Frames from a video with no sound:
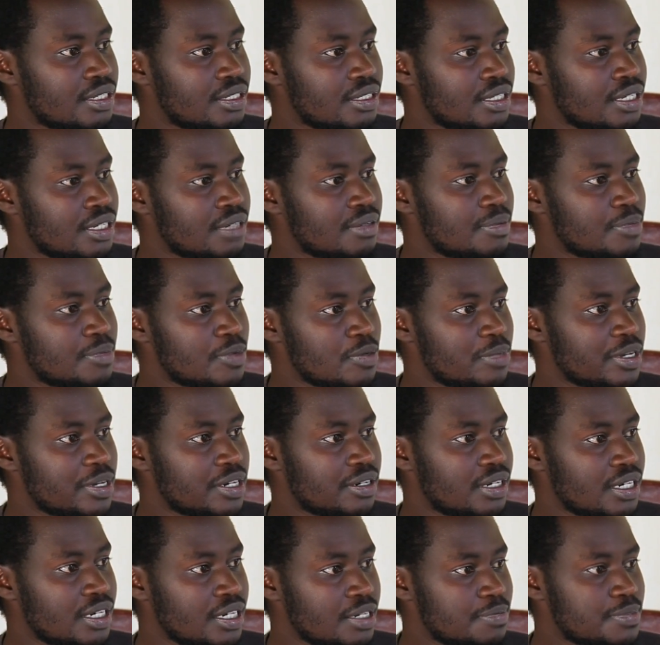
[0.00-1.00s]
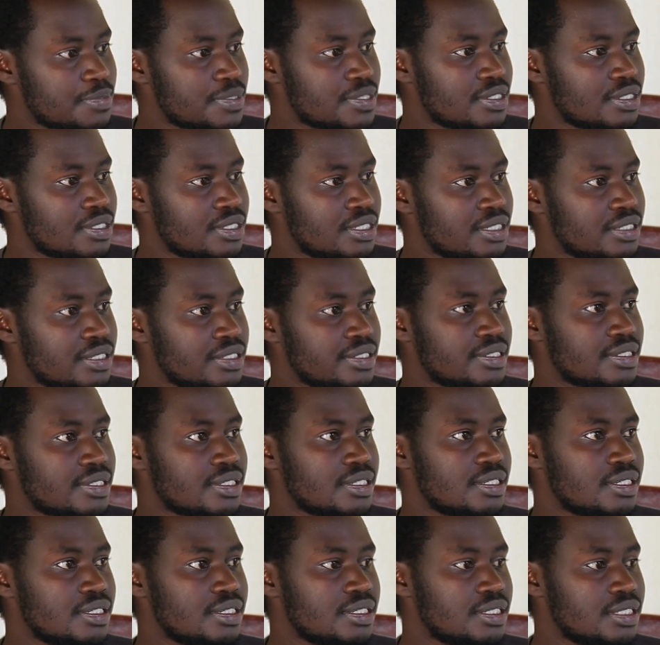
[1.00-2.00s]
our mobile apps, there is
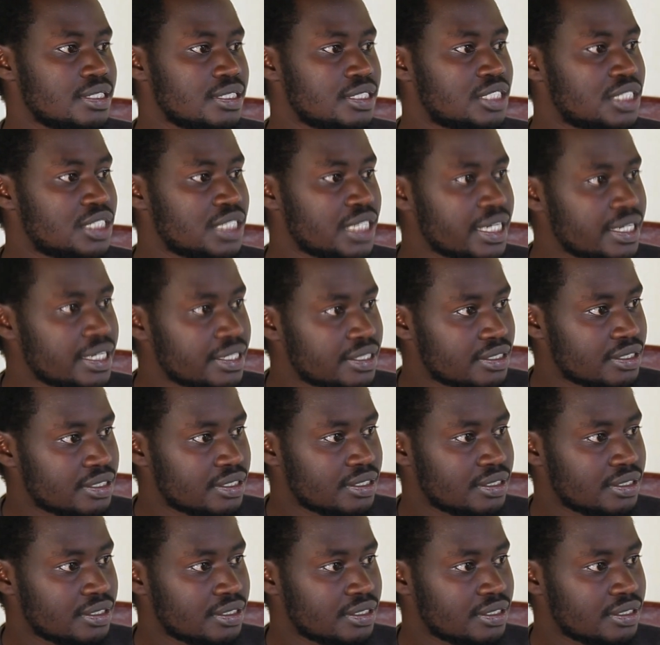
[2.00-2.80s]
a change.